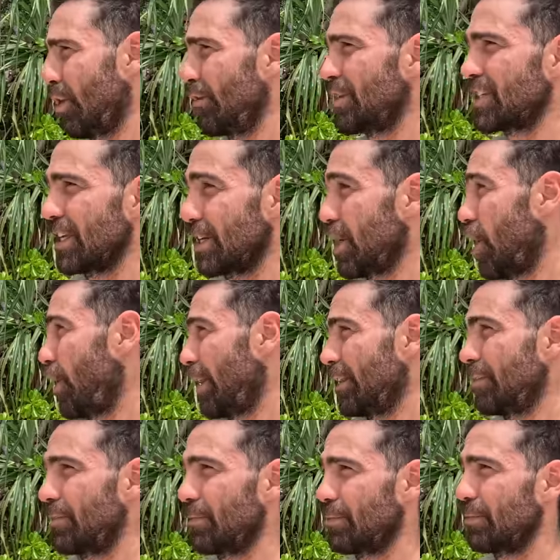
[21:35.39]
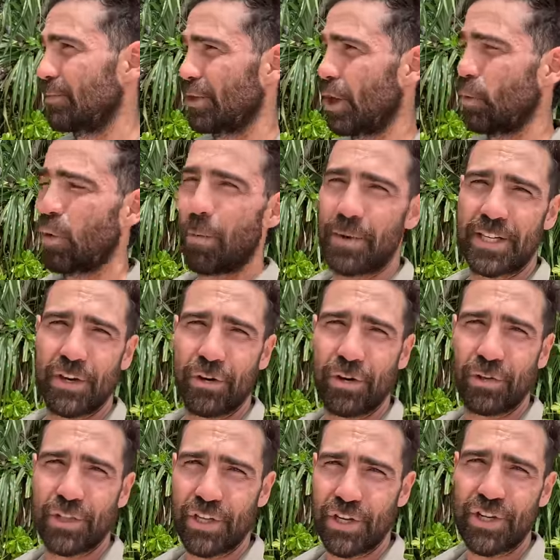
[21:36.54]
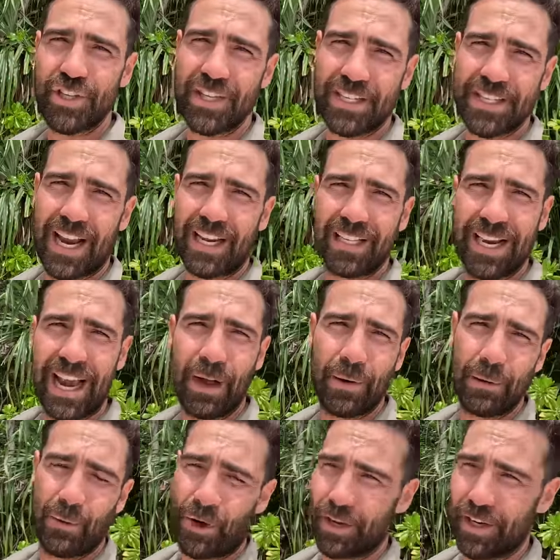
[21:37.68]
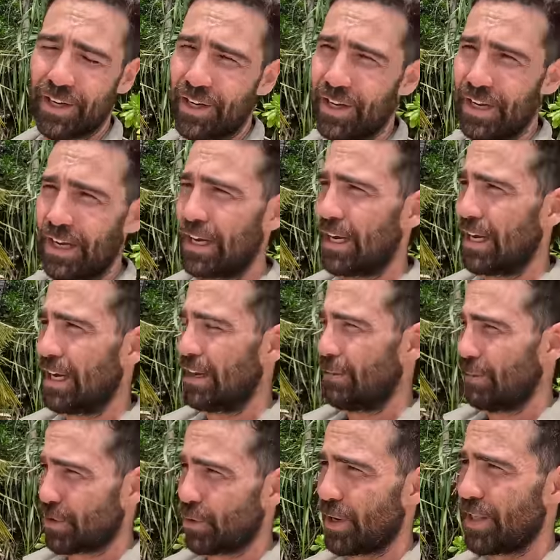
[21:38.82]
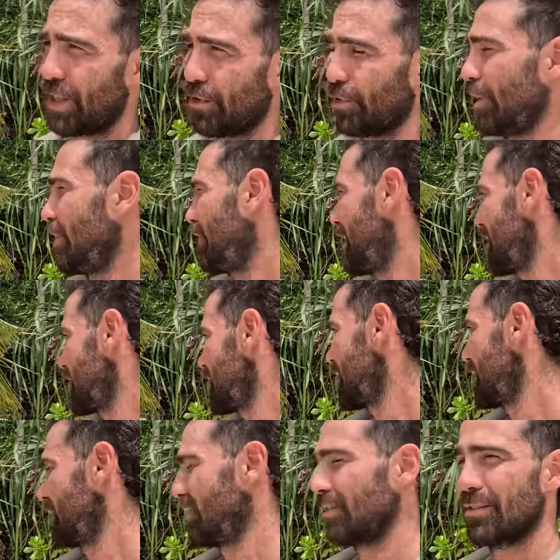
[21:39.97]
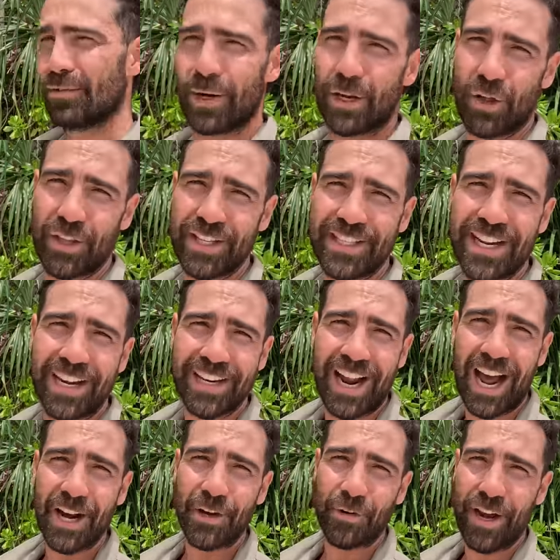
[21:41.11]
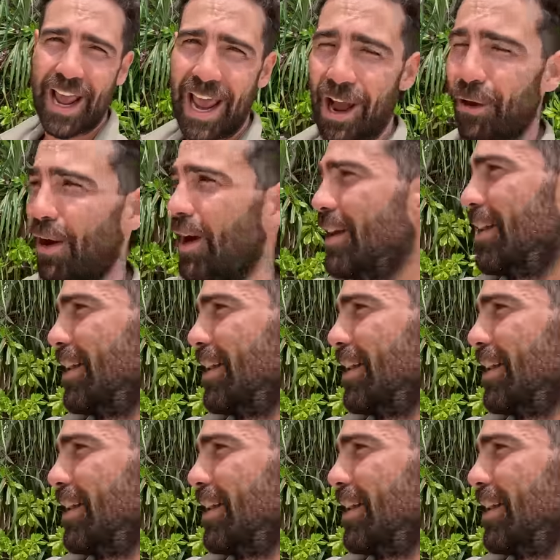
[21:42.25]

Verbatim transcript: obviously knowing, you know, what material to use and exactly how he wanted it. Between the three of us, we got this done in under an hour.